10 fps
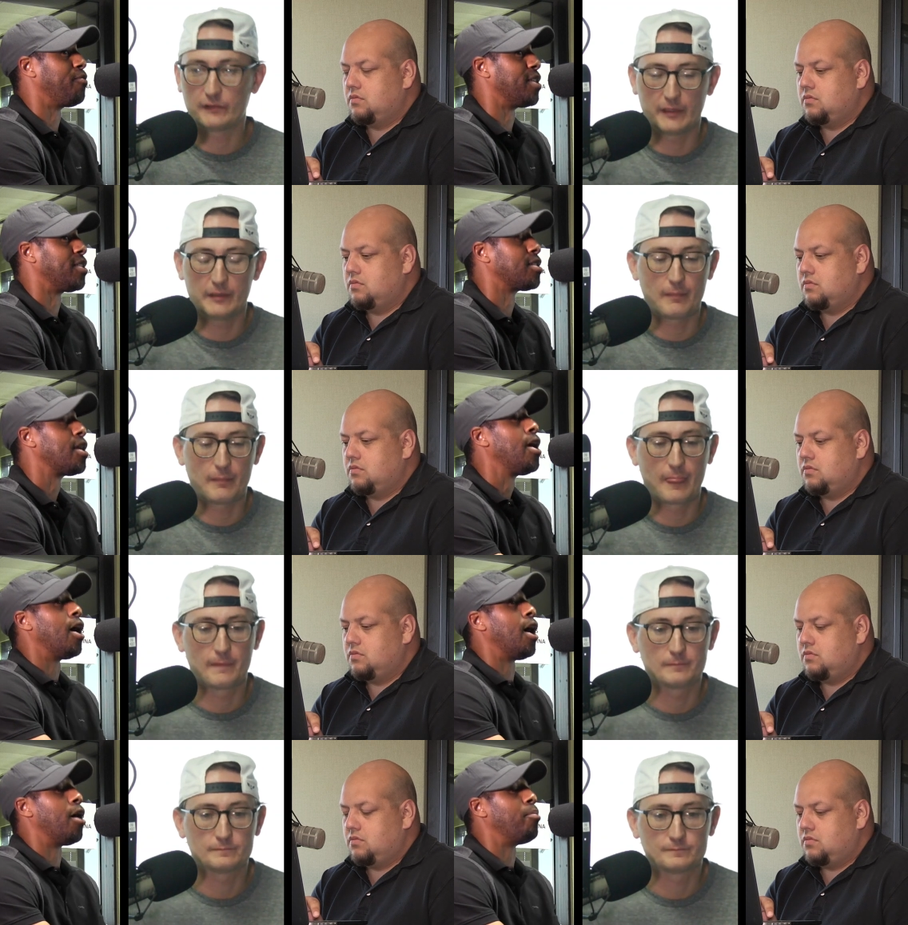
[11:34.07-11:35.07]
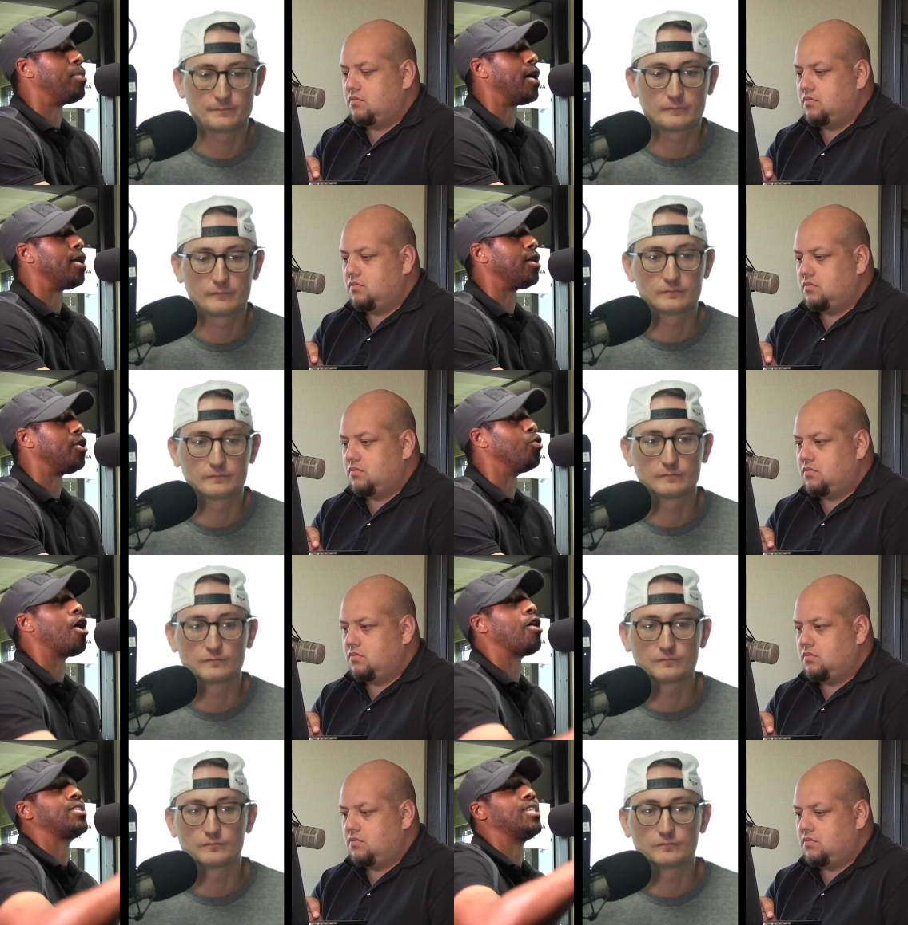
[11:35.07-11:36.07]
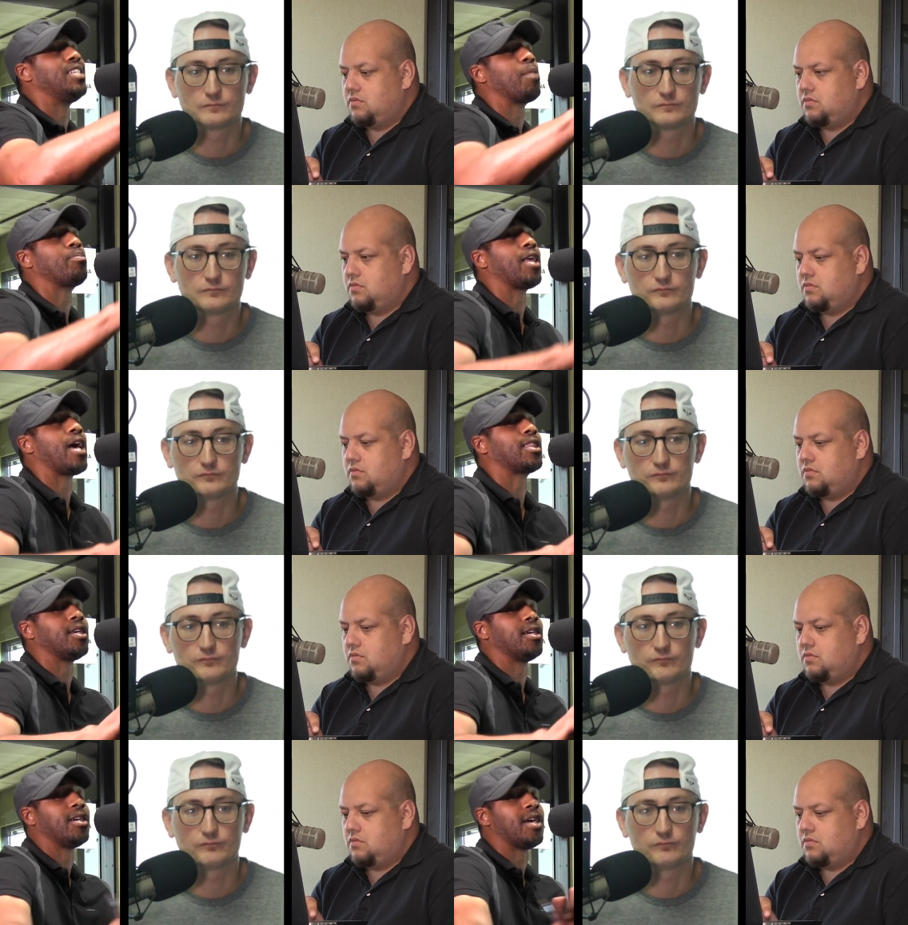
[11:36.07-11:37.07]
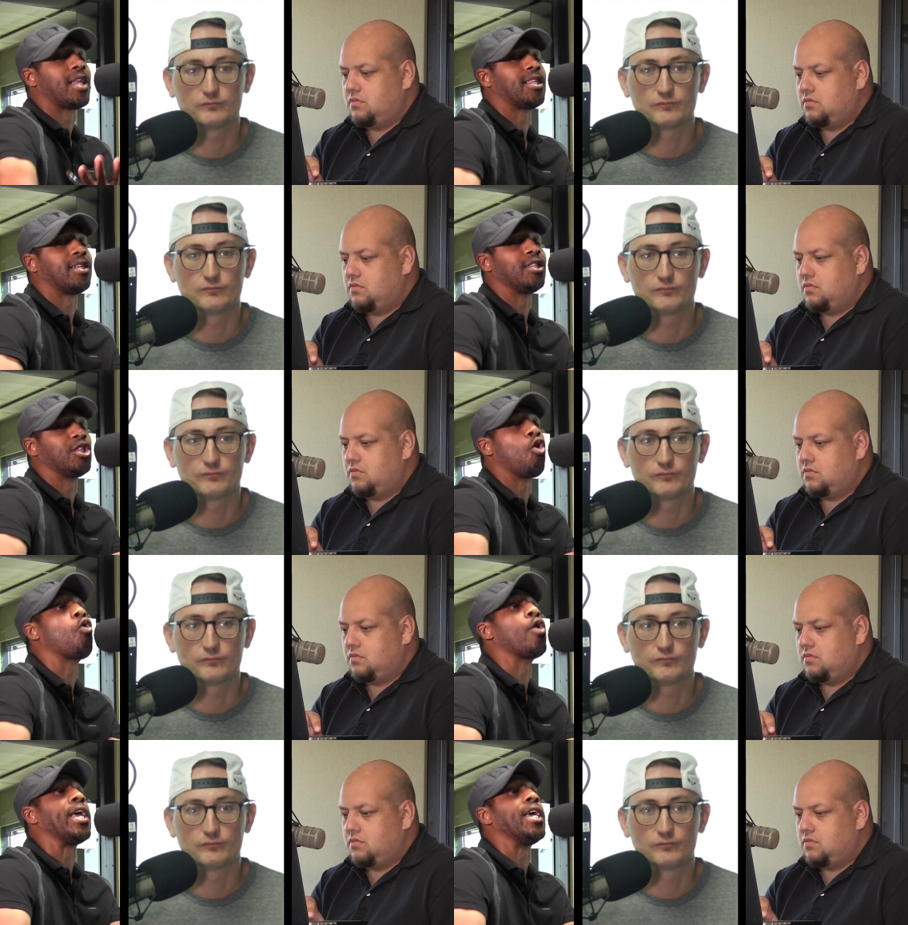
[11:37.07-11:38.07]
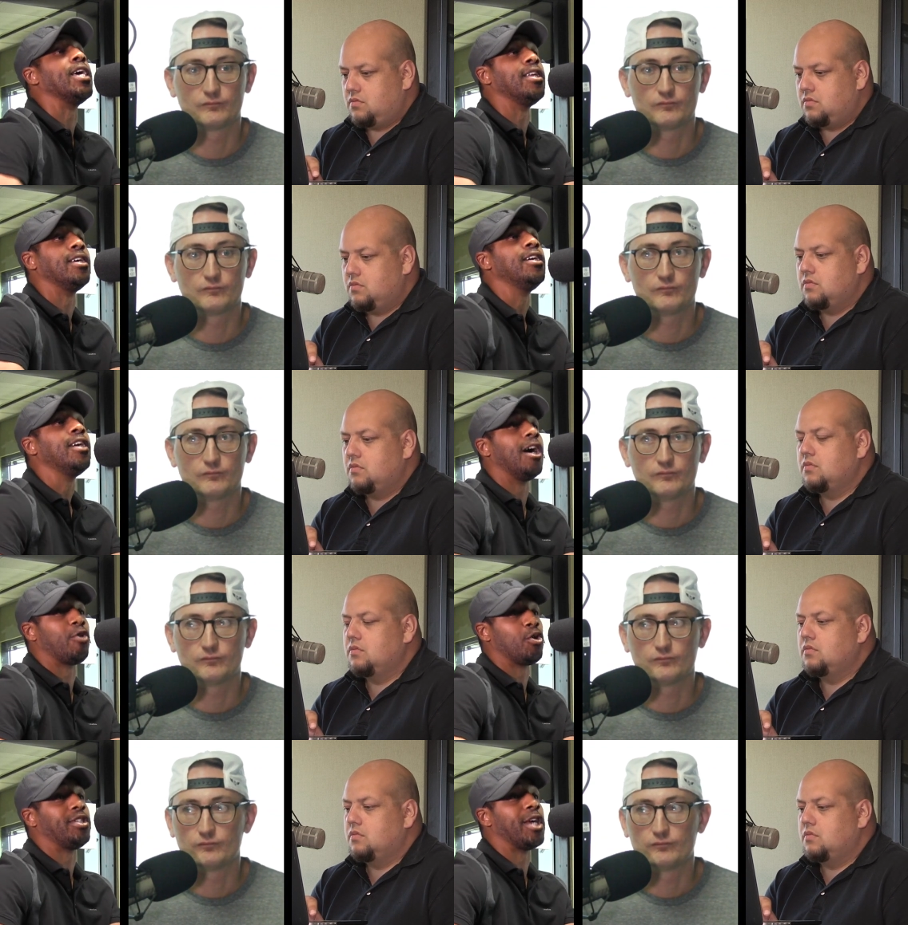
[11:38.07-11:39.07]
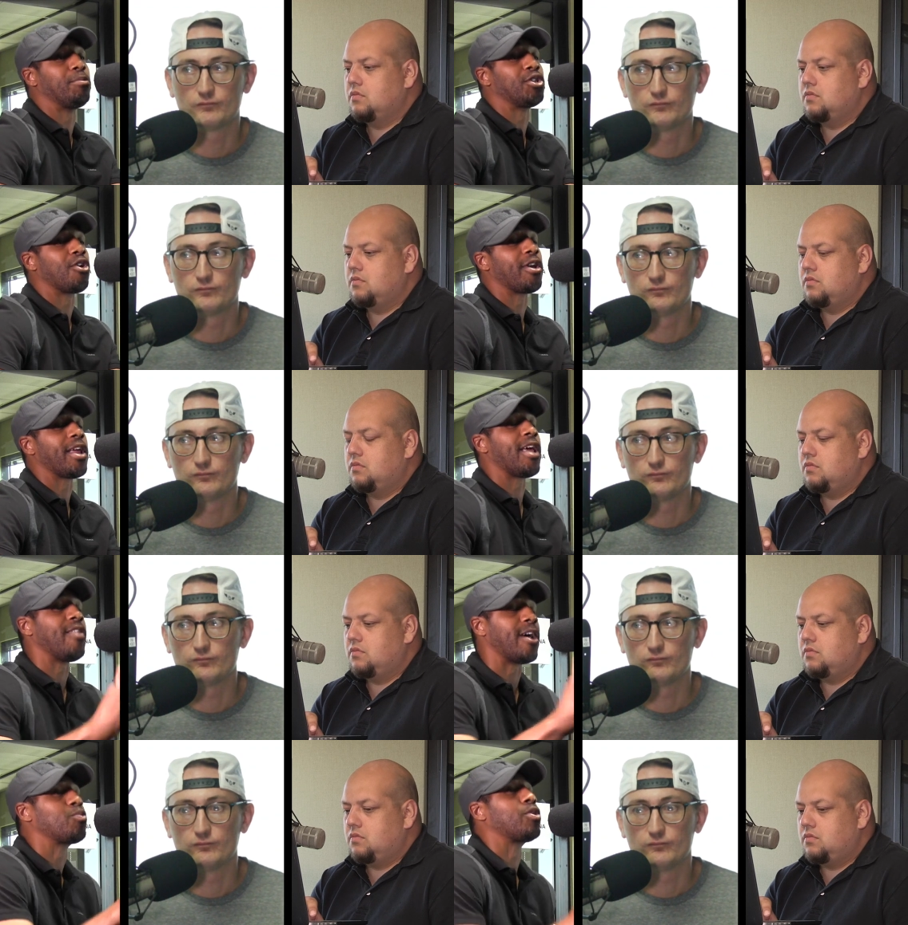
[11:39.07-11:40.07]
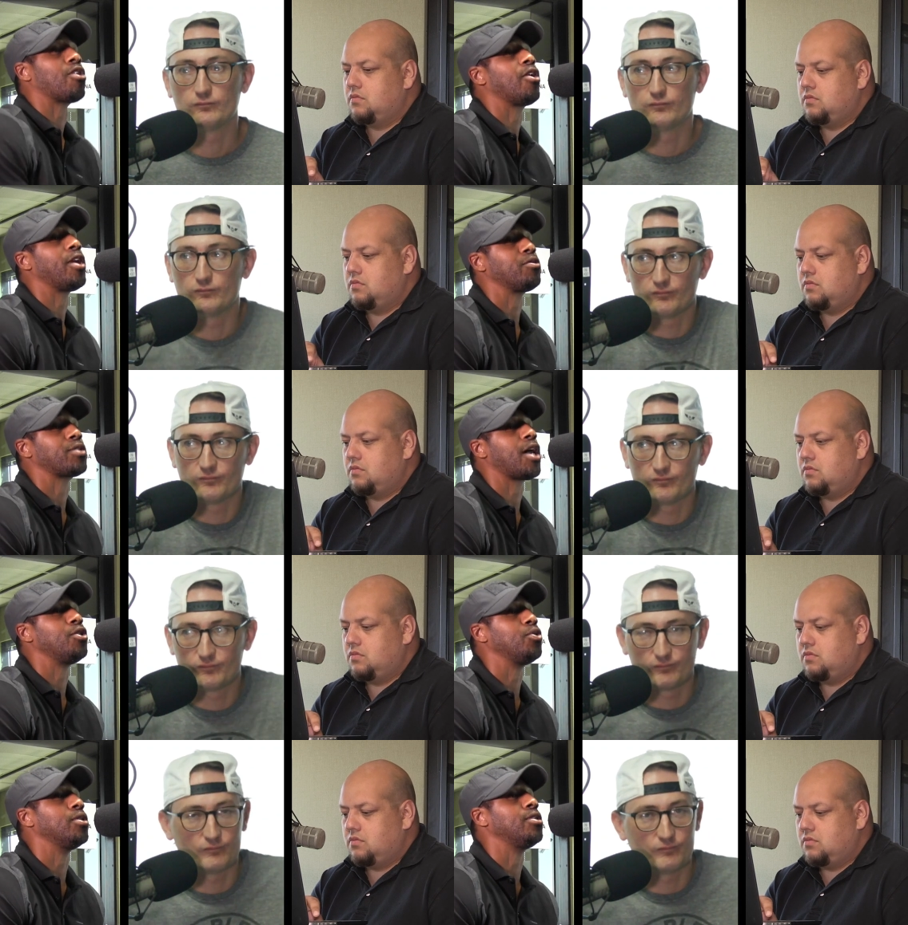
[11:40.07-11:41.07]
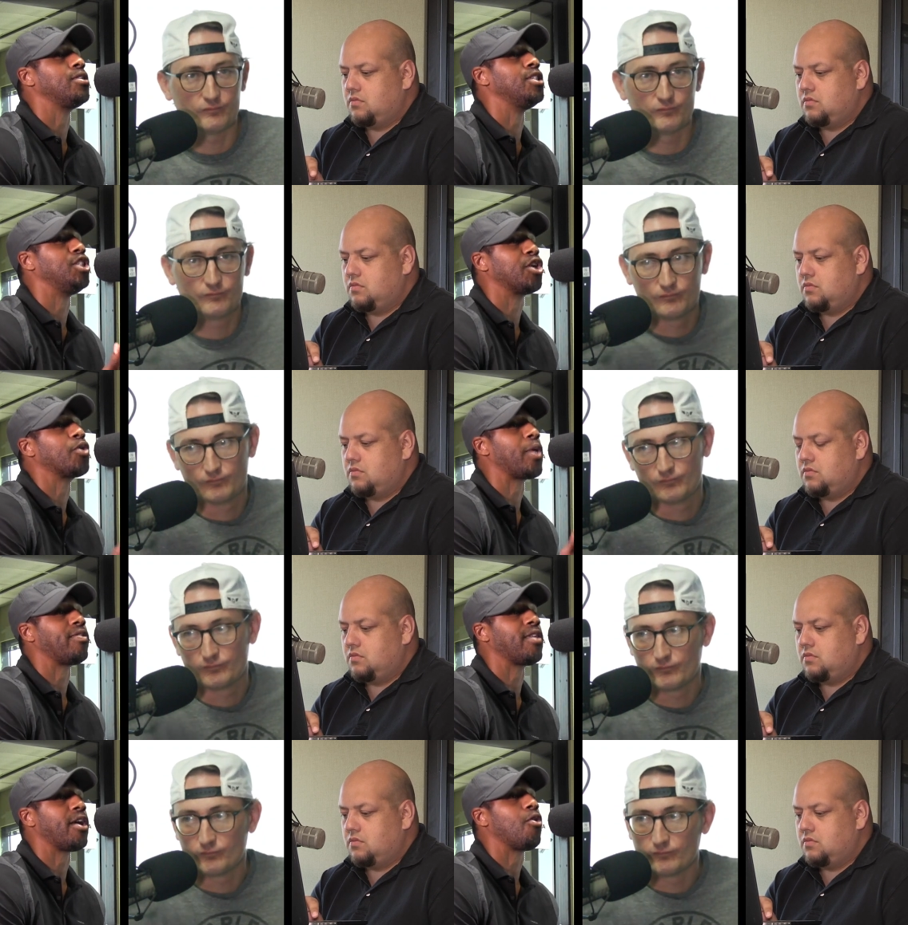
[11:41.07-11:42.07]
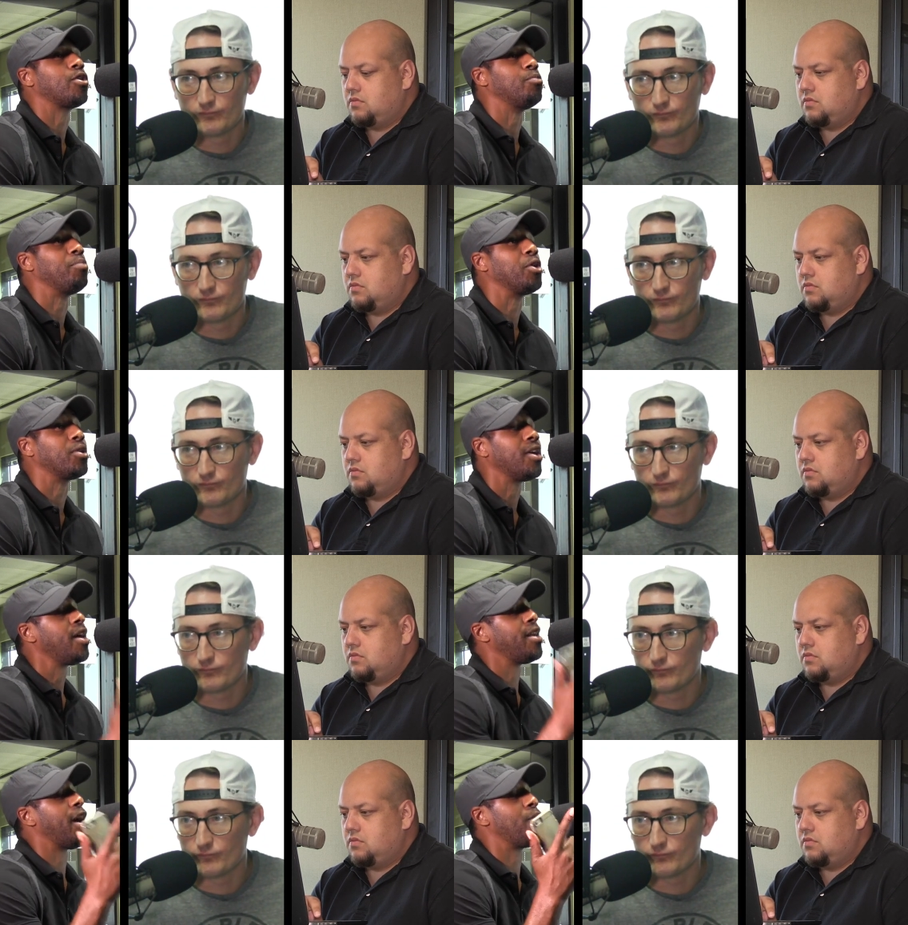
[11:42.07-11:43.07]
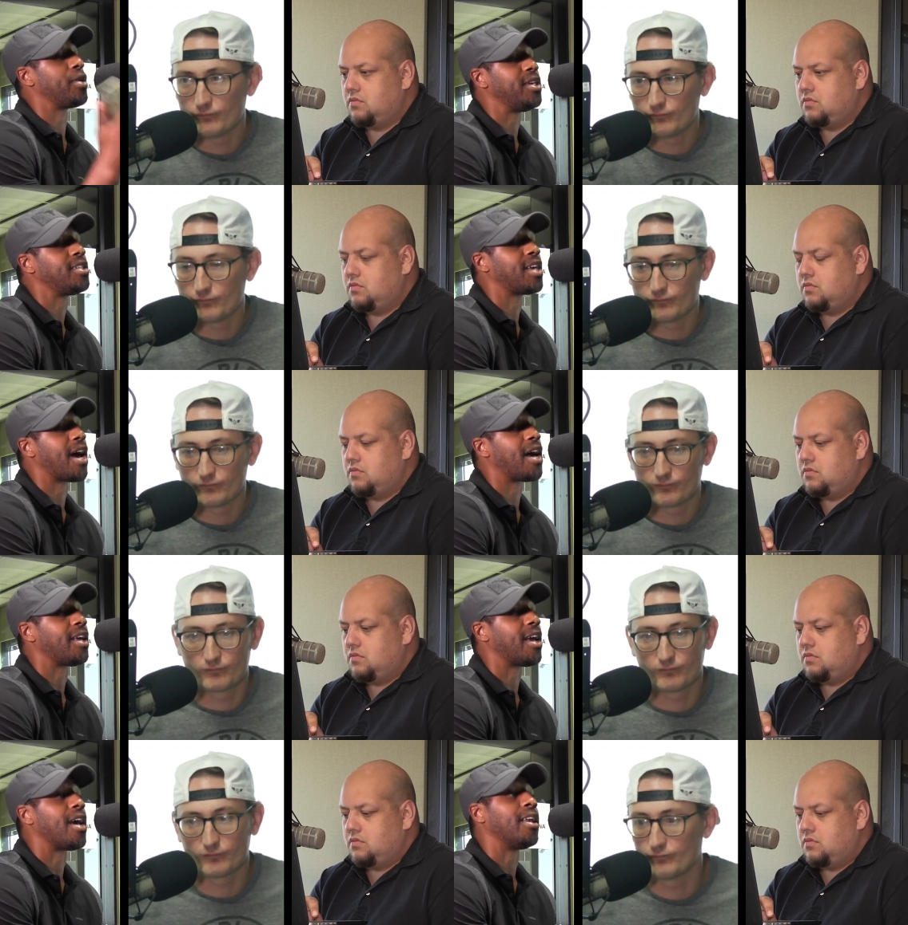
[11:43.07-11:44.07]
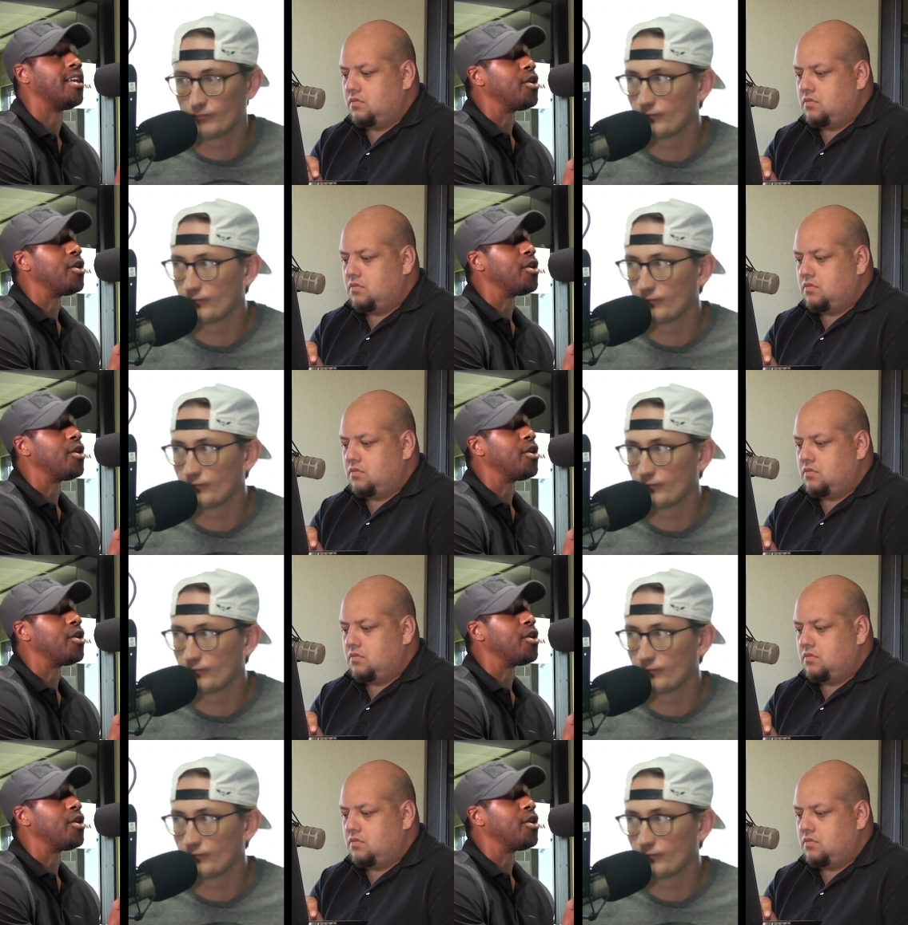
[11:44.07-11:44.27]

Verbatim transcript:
Speaker 1: defenses, yep. uh, but you lost the depth at the at the lower end of your depth chart. And that's what Tarlando's got to do to, to generate that or to build it. Now, what he's got and